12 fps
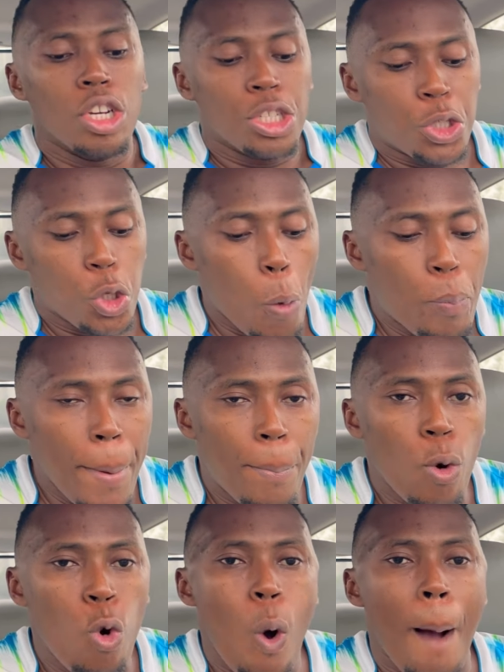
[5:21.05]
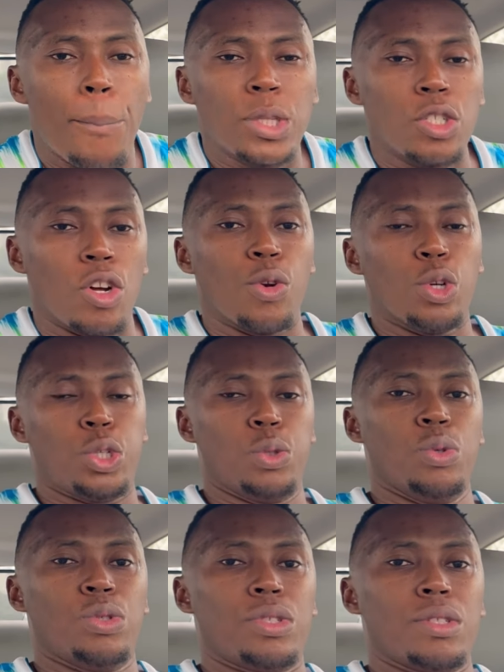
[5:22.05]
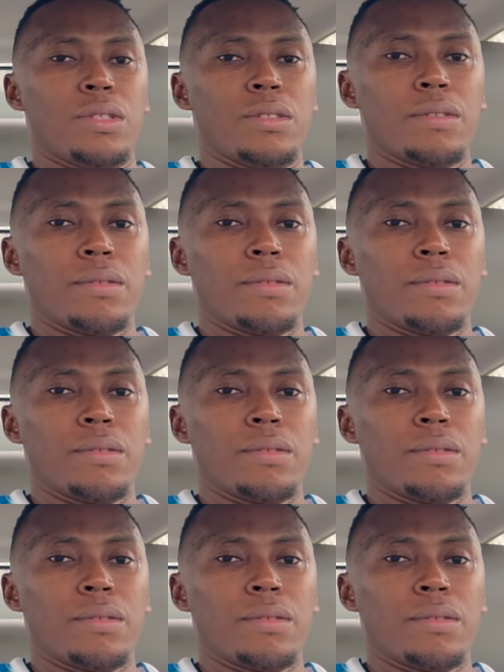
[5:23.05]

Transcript: Show people who are putting on those shoes.